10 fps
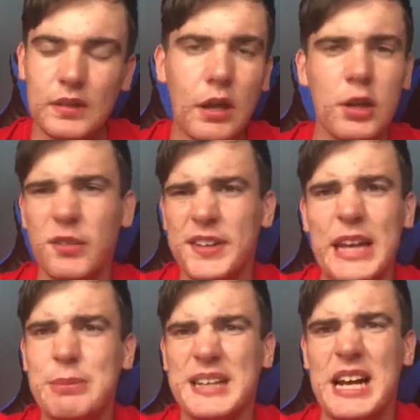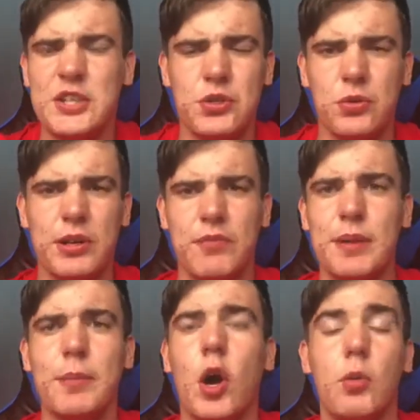I don't think I would catch you or
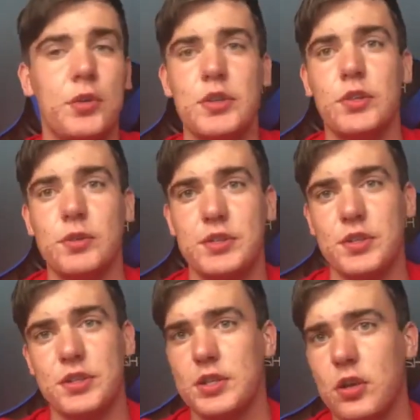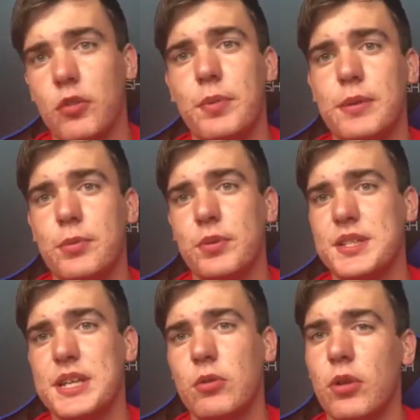anything, but I wouldn't do it just because a lot of people that
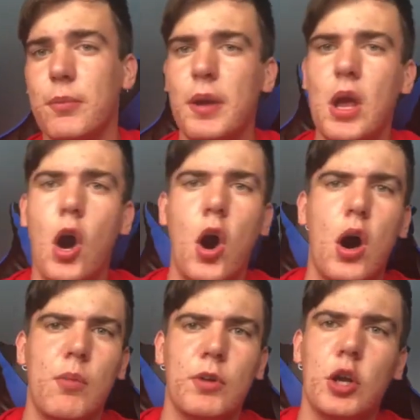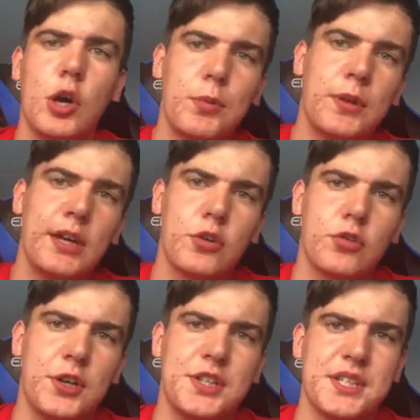sell them are unreliable. They are
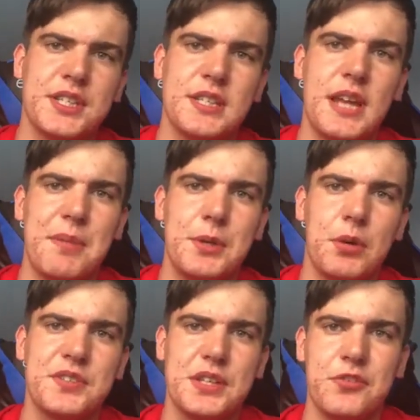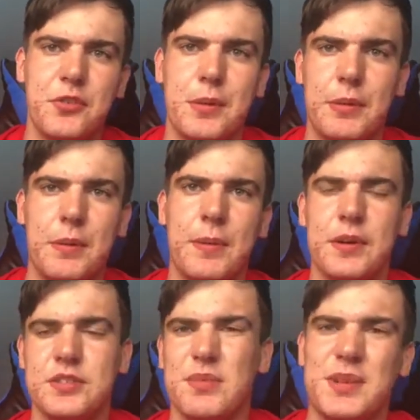trying to scam you. I've seen a few people in the
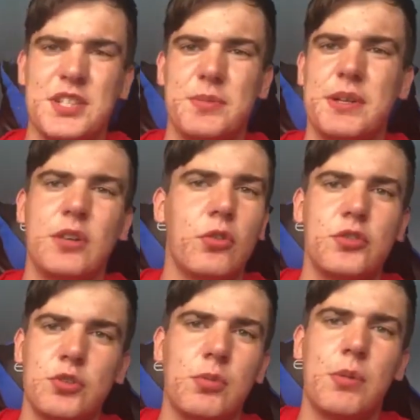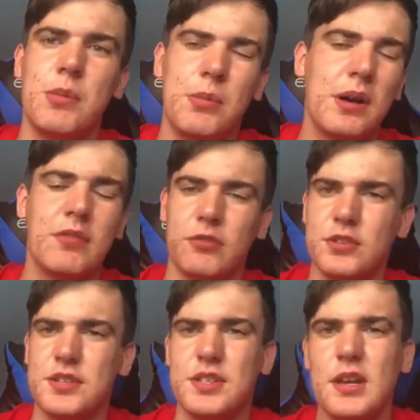past like message me and gone, do you want one, whatever, and